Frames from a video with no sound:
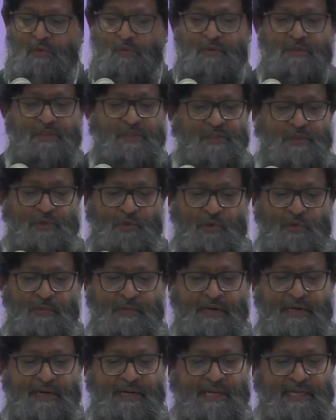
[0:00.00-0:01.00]
I wanted to talk
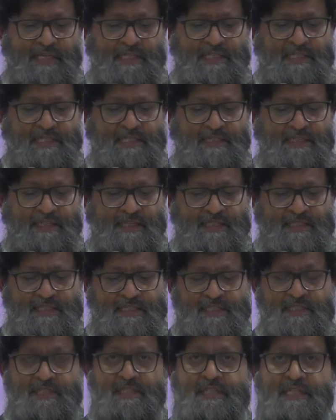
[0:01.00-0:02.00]
about next
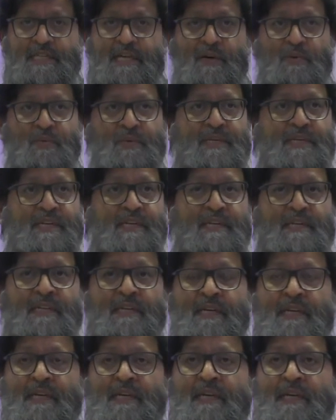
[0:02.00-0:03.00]
is just how we can,
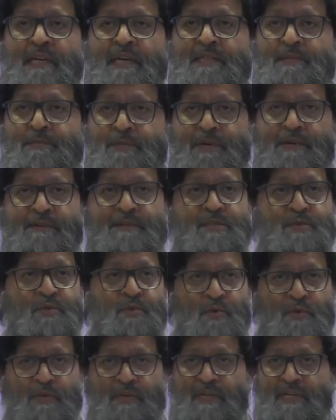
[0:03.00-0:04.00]
as parents,
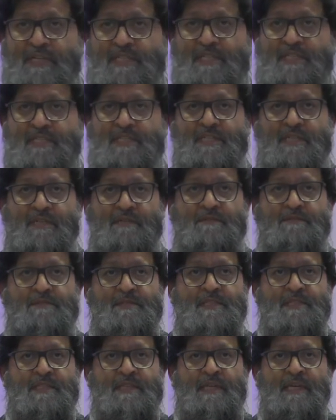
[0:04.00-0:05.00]
organise
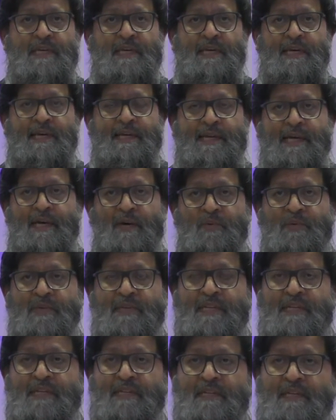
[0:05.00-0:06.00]
ourselves and how we
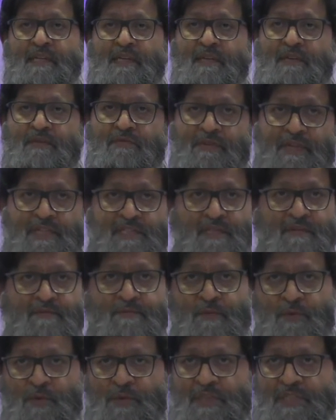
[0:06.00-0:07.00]
can raise our
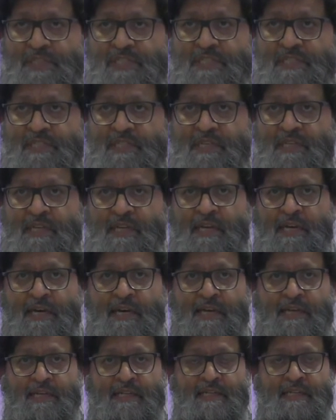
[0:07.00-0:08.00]
voice
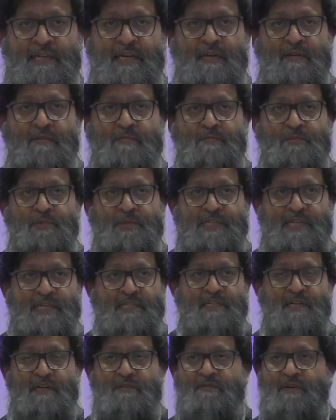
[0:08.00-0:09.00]
and
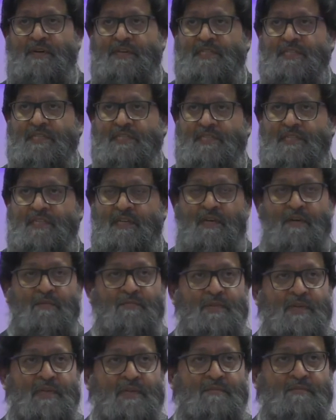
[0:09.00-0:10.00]
protect our rights.
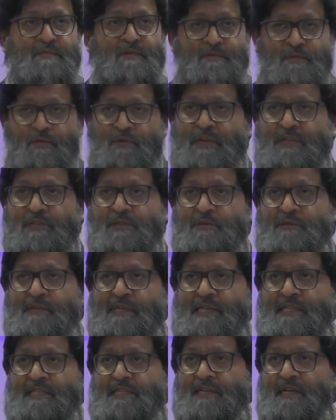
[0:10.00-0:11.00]
But before I do
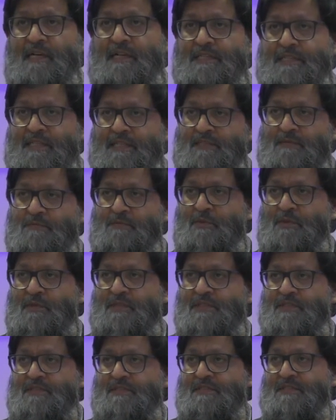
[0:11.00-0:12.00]
that, I'll take some
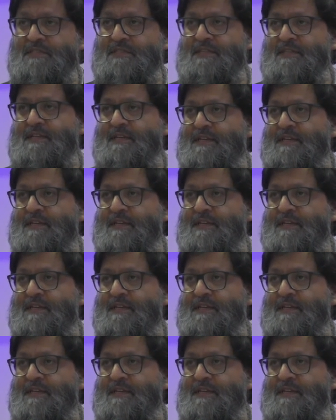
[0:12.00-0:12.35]
questions.